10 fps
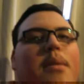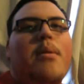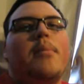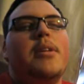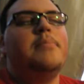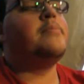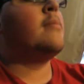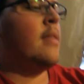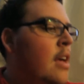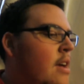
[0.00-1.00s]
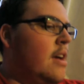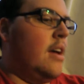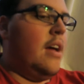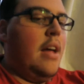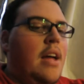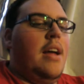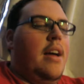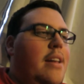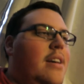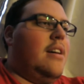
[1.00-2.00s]
probably.
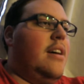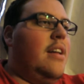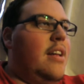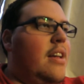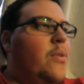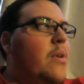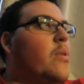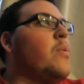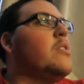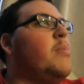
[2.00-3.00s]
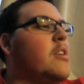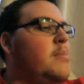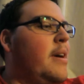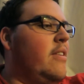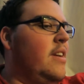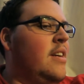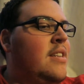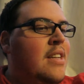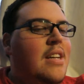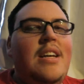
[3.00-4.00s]
And one of the worst parts about,
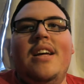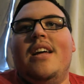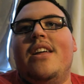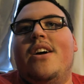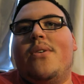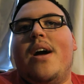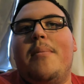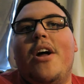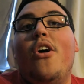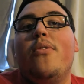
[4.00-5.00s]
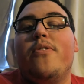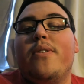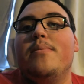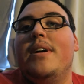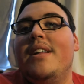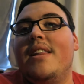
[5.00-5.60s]
you know, coming home from